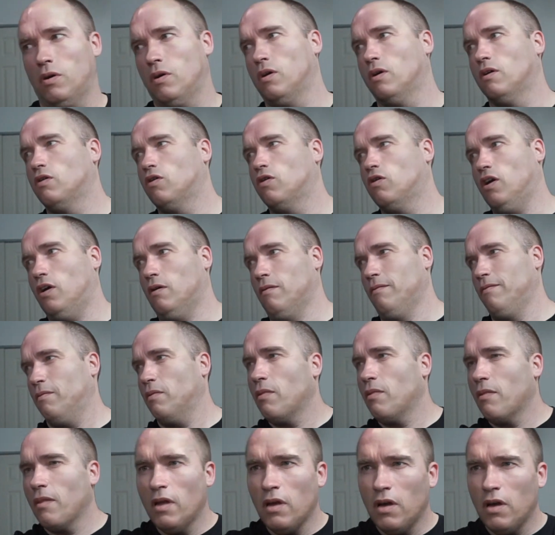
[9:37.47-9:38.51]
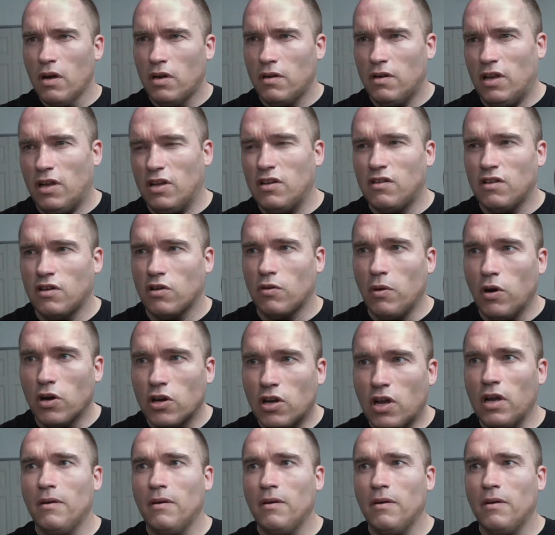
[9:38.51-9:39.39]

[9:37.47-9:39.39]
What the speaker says: So that is not working.